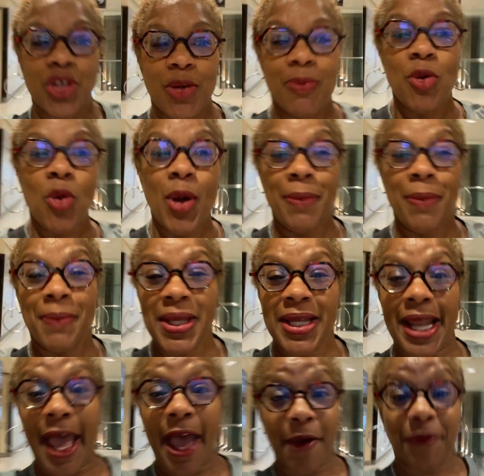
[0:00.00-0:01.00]

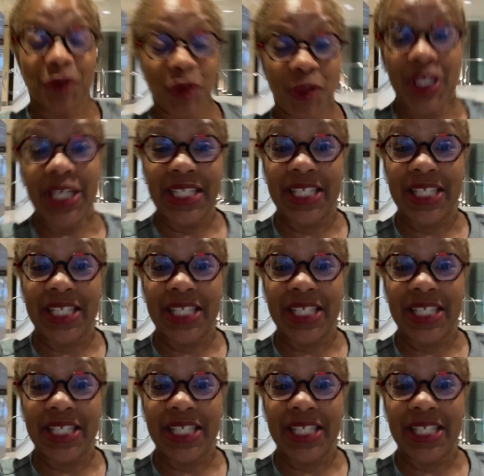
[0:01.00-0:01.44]
appointment after this,